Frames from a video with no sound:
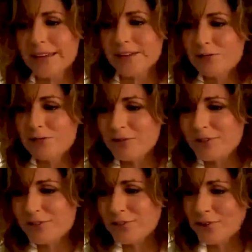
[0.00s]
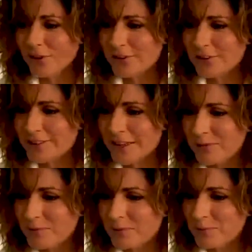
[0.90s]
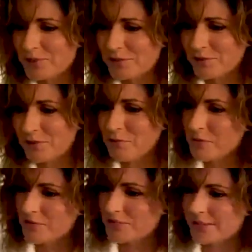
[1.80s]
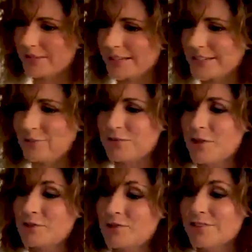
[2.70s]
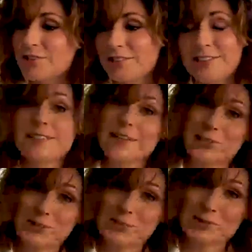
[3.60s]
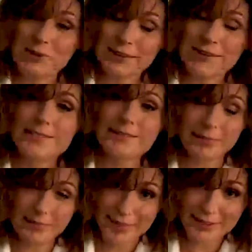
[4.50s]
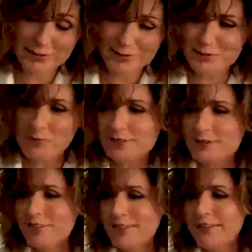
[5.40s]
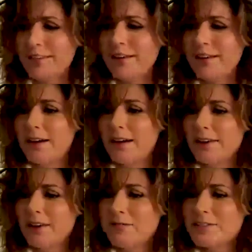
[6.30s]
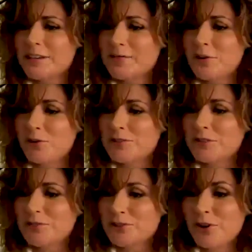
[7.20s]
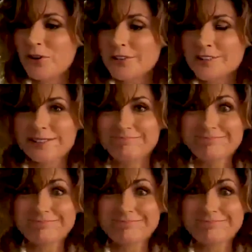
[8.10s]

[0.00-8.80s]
Thank you for your songs that beautifully represent the idea of social justice and human rights. Thank you so much. I love seeing photos of your dogs.